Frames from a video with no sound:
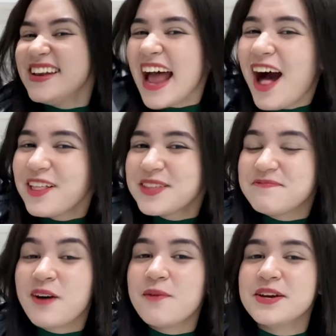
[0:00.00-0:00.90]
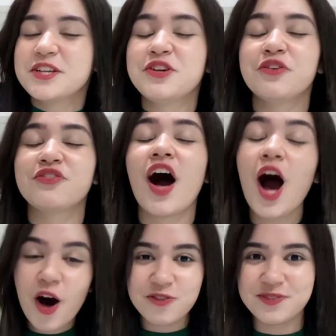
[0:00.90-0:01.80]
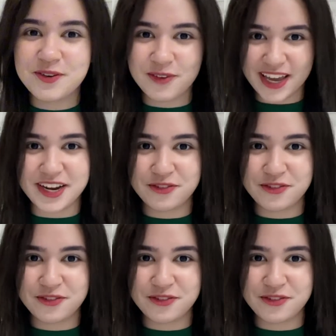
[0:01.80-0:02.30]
now the moment you've all been waiting